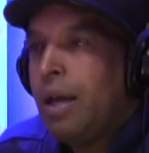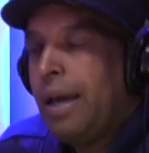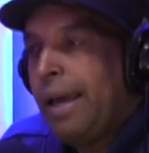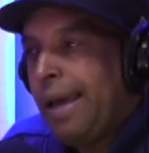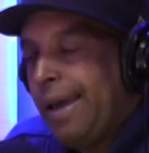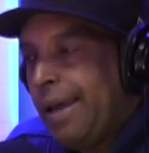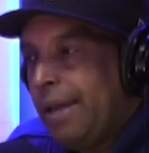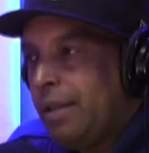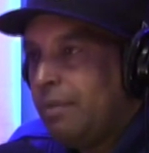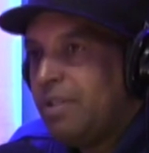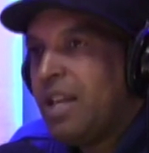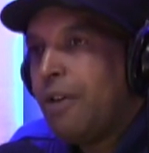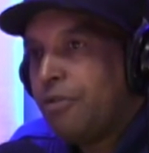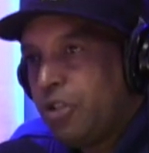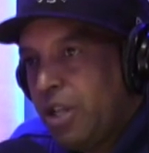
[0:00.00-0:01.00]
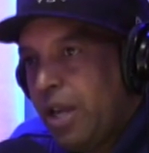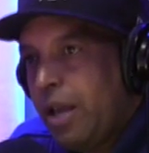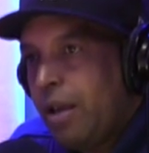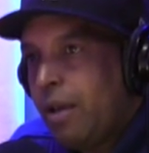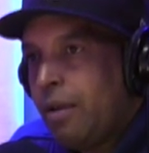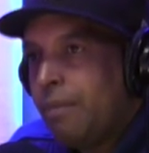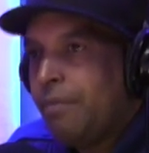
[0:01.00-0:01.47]
and Def
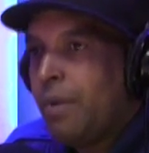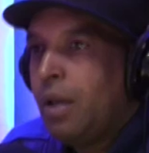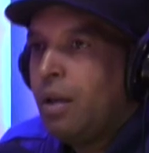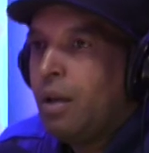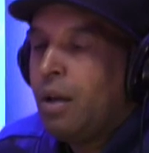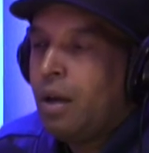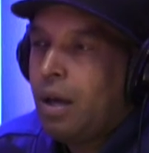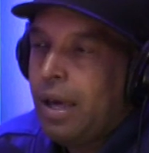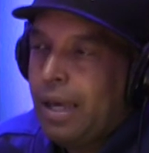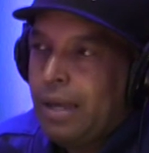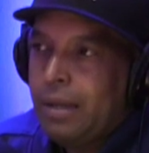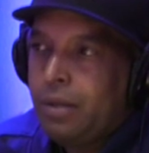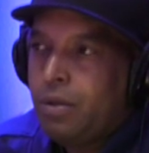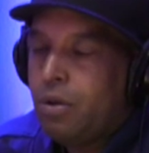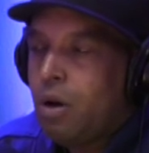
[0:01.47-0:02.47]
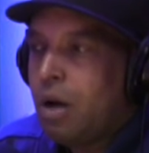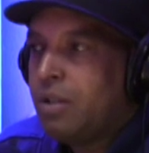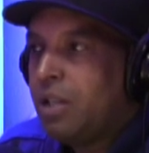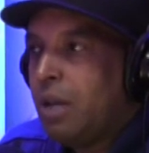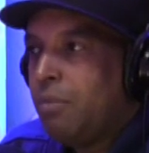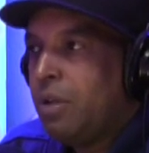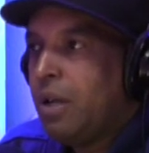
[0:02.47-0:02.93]
Jam, mm-hmm. and you know I was
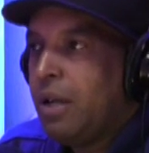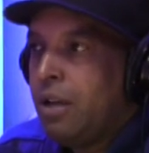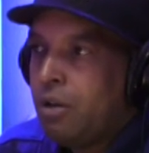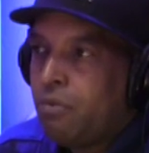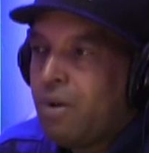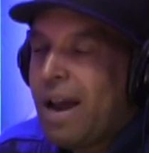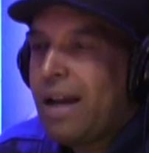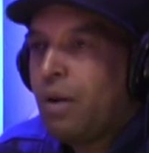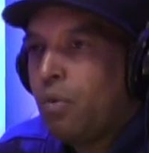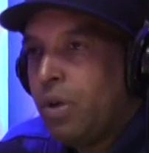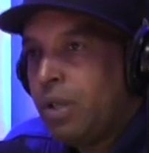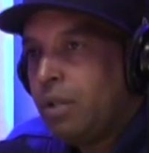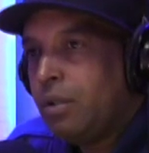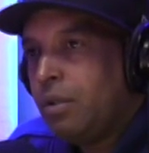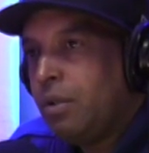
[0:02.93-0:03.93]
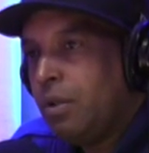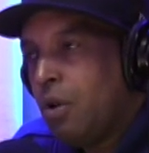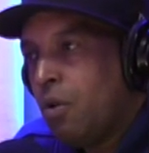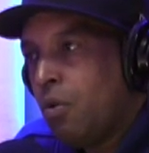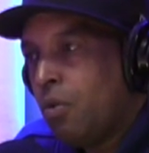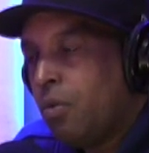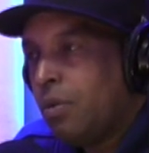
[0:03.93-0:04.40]
able to interact with you
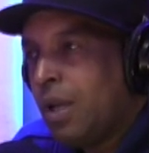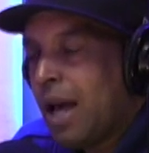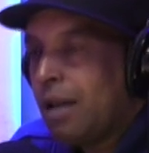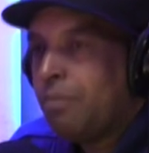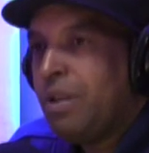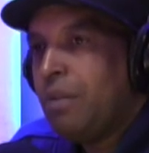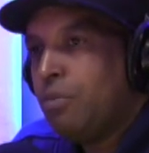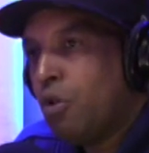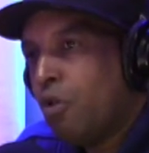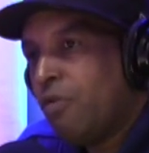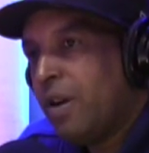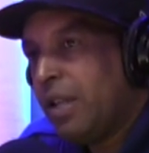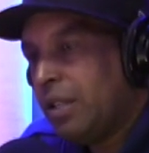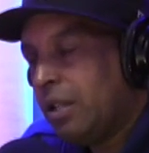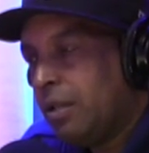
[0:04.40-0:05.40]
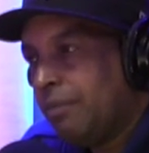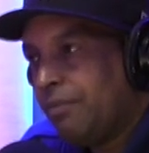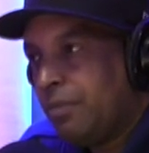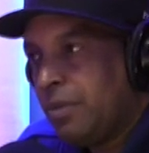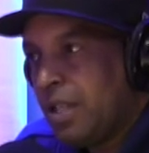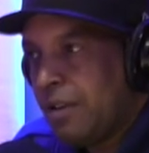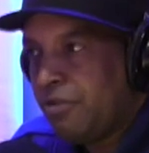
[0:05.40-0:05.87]
know a lot of people over at the
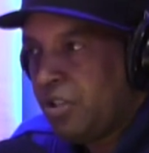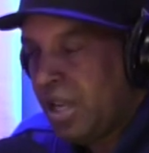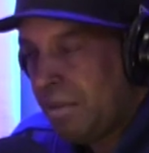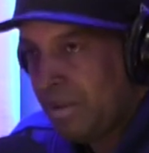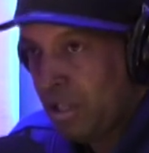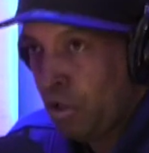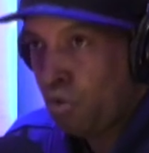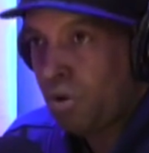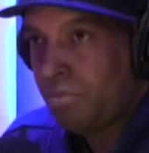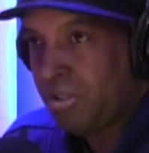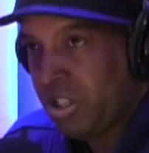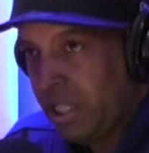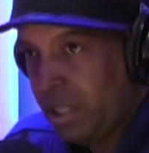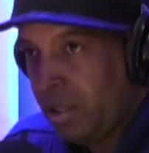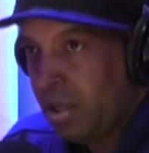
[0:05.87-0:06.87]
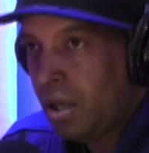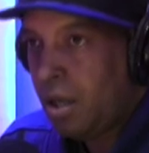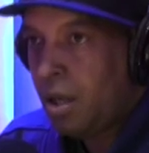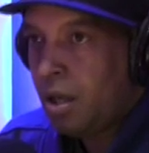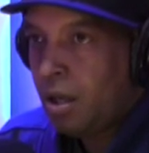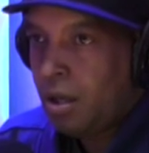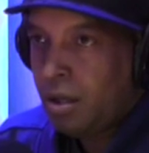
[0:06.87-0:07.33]
Def Jam at UMG,
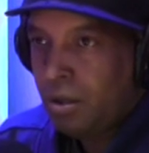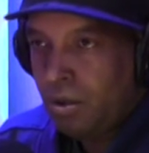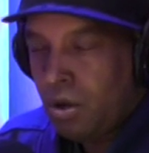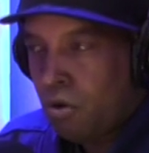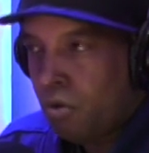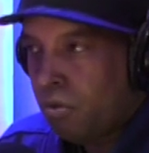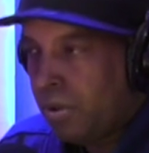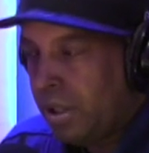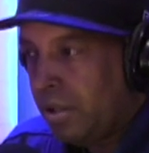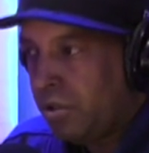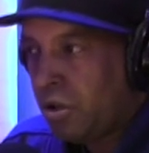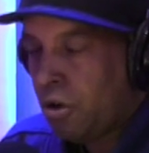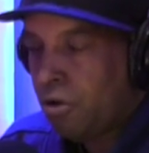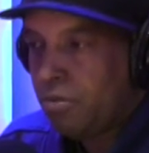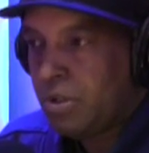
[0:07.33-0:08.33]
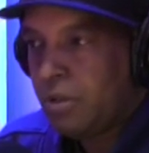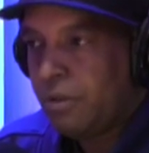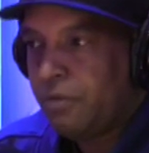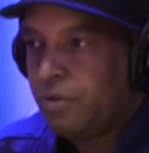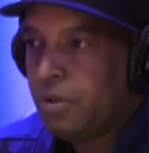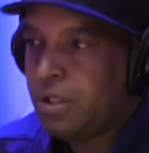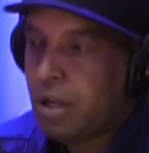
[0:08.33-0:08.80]
you know in terms
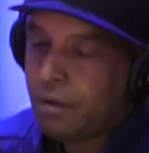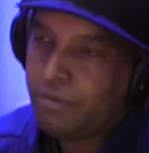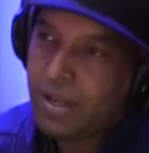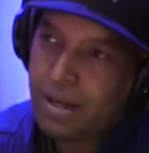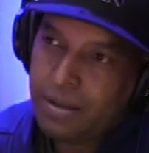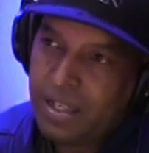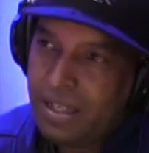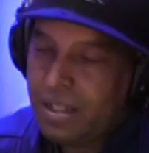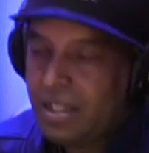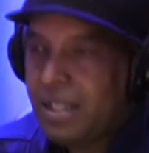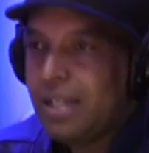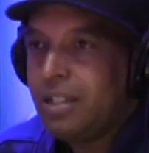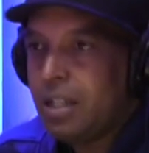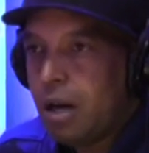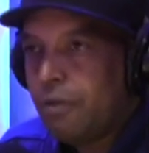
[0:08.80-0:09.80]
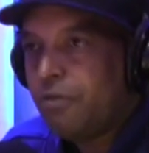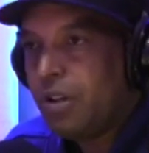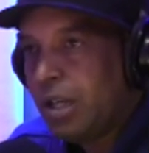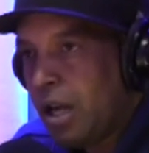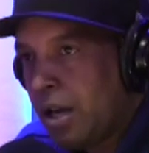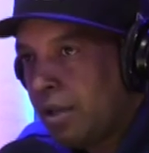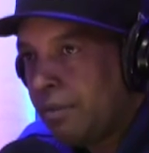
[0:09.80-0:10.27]
of stuff that needed to get done for
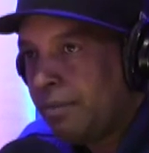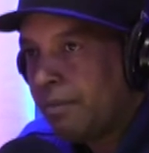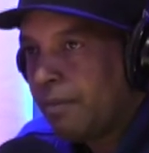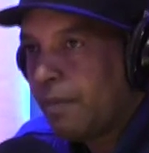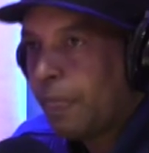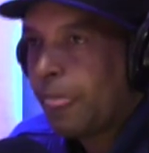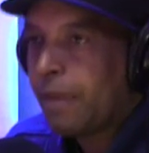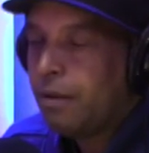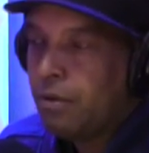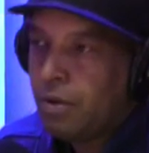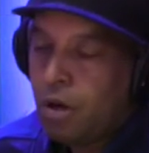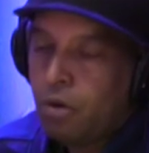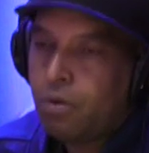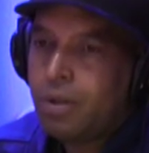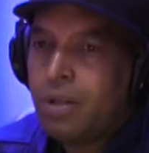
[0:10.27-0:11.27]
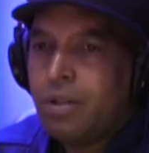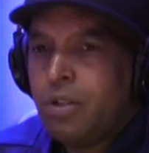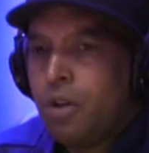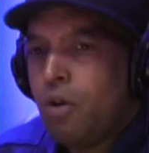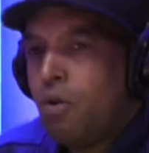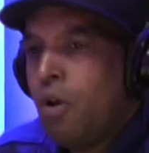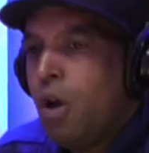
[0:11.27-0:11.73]
Gun, mm-hmm. you know, and
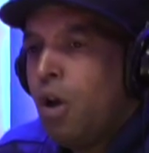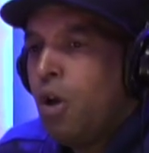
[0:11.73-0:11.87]
so